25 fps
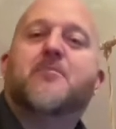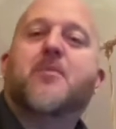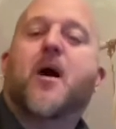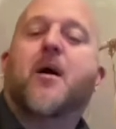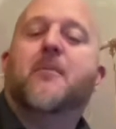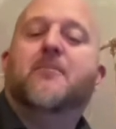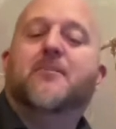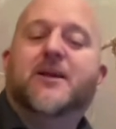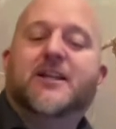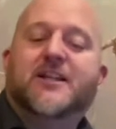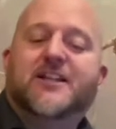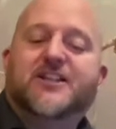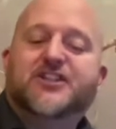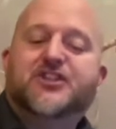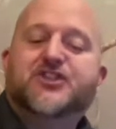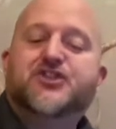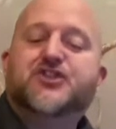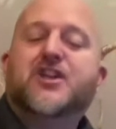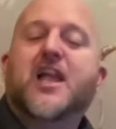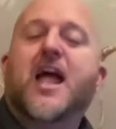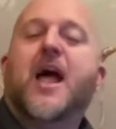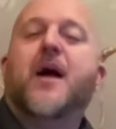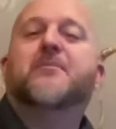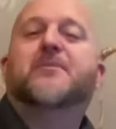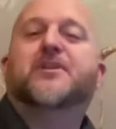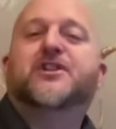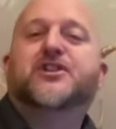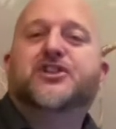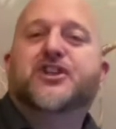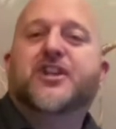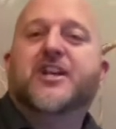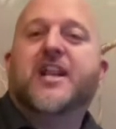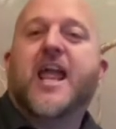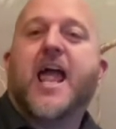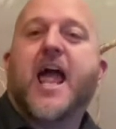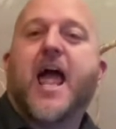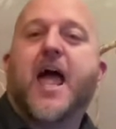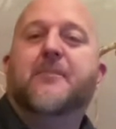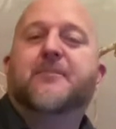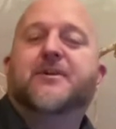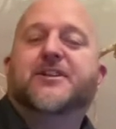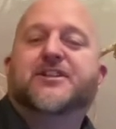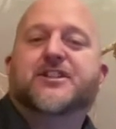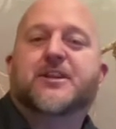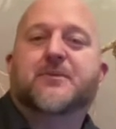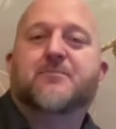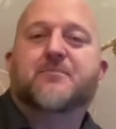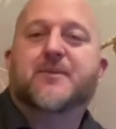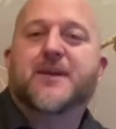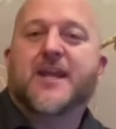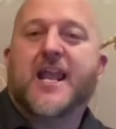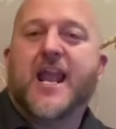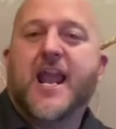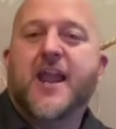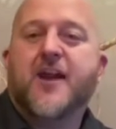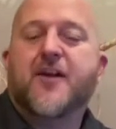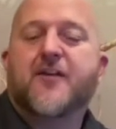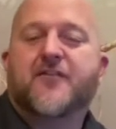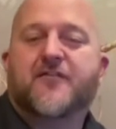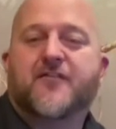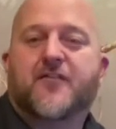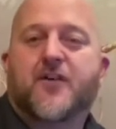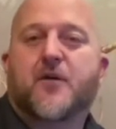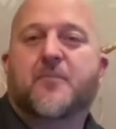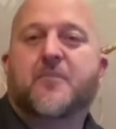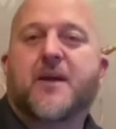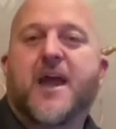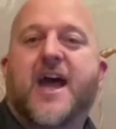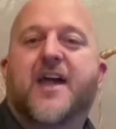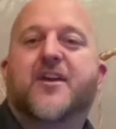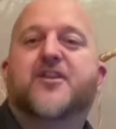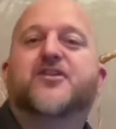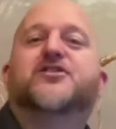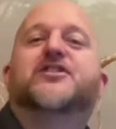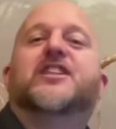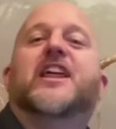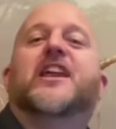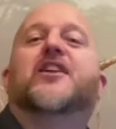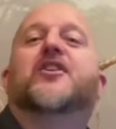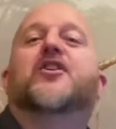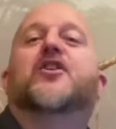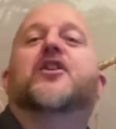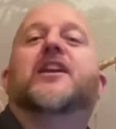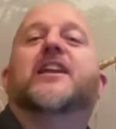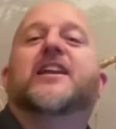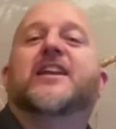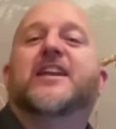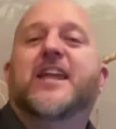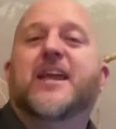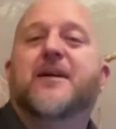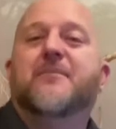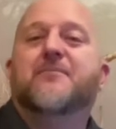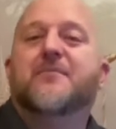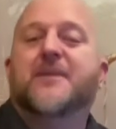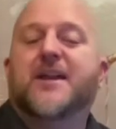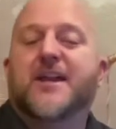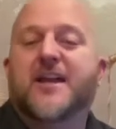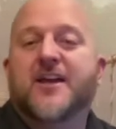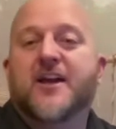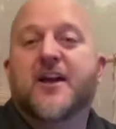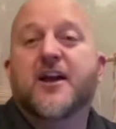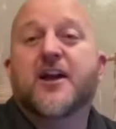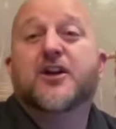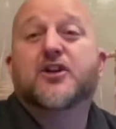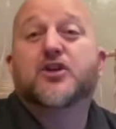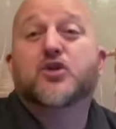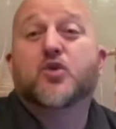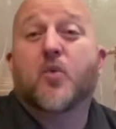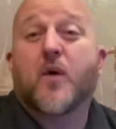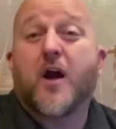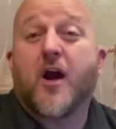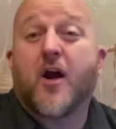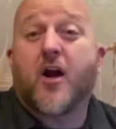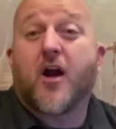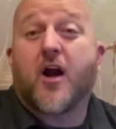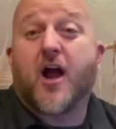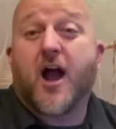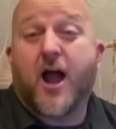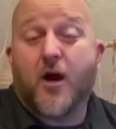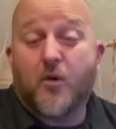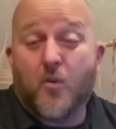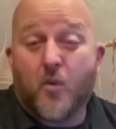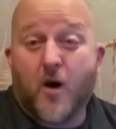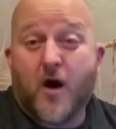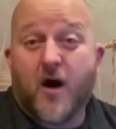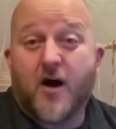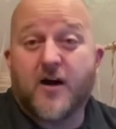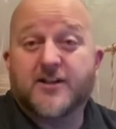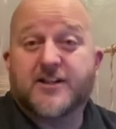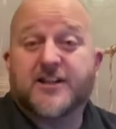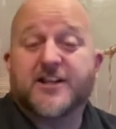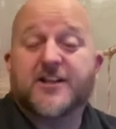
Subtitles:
I'm establishing habits and behavior patterns that are going to get me to where I want.